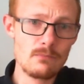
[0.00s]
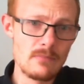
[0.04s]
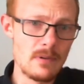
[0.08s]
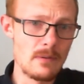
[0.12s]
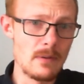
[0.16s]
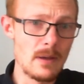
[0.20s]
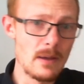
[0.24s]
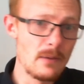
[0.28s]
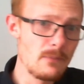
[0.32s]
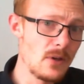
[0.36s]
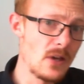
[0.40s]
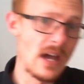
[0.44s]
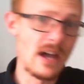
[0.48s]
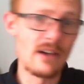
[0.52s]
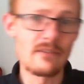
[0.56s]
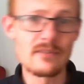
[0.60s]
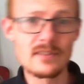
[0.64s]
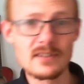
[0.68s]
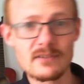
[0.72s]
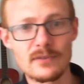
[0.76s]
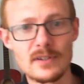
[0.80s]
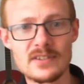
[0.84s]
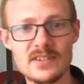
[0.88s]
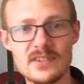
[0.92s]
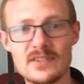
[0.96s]
You maybe
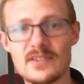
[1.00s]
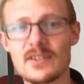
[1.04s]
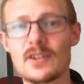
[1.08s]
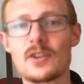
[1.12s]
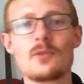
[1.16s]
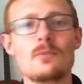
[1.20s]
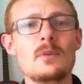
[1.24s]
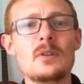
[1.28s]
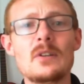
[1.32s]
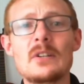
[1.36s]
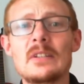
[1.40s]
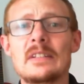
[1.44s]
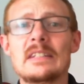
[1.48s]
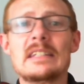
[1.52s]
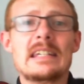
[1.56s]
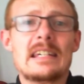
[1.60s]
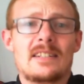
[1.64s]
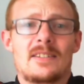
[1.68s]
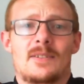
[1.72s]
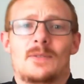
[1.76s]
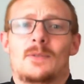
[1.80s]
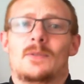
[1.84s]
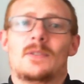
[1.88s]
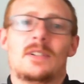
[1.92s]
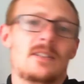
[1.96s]
haven't visited the
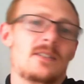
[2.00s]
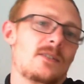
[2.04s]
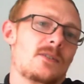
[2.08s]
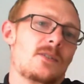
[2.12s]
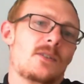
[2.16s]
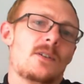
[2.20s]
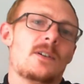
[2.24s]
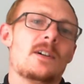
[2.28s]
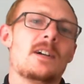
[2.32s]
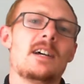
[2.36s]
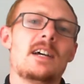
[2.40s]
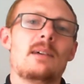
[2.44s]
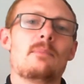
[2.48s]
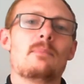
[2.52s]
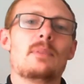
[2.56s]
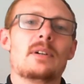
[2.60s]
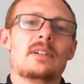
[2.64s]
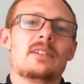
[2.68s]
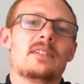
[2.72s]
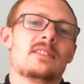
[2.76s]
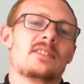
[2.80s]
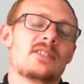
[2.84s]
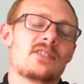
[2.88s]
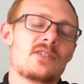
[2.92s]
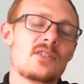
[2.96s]
community yet, so I don't know,
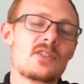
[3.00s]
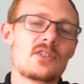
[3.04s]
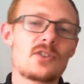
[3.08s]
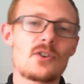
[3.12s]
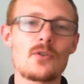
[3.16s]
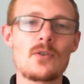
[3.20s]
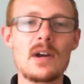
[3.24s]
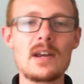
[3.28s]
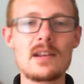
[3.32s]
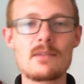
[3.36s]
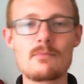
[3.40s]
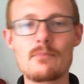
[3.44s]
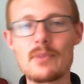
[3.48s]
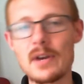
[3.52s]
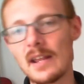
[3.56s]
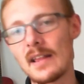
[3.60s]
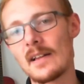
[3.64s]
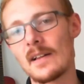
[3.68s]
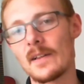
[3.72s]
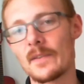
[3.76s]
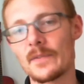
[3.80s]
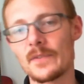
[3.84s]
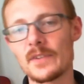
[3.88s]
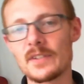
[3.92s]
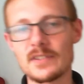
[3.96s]
but it's just
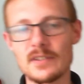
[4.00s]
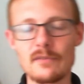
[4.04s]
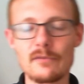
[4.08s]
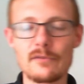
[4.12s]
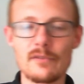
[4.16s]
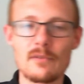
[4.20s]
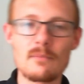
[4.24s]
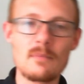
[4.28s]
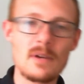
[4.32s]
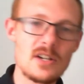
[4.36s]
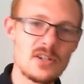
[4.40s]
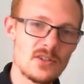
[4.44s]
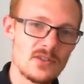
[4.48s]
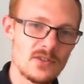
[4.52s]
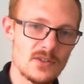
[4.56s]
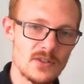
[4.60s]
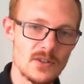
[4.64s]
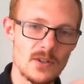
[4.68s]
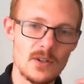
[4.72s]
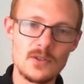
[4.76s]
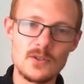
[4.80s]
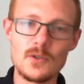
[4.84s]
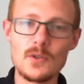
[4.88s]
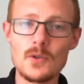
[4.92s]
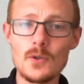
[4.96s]
great bringing out this
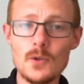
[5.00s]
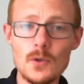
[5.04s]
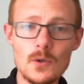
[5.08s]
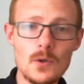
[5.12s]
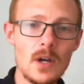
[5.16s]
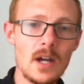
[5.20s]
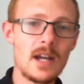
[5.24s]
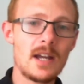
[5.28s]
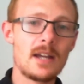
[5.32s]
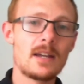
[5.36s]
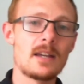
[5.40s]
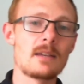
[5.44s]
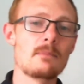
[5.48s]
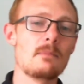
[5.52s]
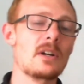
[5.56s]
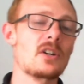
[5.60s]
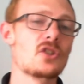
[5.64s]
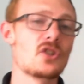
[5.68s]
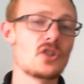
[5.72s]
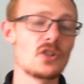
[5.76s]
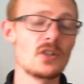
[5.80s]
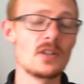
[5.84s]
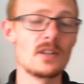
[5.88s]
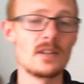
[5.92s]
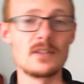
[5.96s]
information so that you
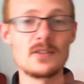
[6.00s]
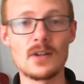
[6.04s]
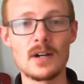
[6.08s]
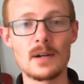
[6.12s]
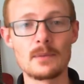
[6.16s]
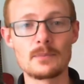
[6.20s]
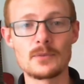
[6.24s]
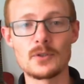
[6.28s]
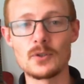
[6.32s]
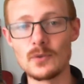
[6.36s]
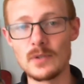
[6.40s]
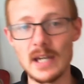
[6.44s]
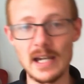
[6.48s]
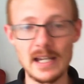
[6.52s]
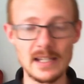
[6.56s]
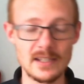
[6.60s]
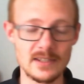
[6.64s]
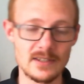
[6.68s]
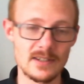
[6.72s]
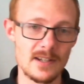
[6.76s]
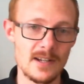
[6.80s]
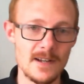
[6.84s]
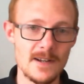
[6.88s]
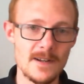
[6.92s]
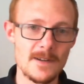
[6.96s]
can make sure that you're up to
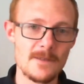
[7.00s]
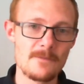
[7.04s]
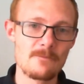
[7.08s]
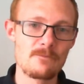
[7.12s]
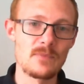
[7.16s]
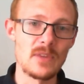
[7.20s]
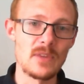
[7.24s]
date.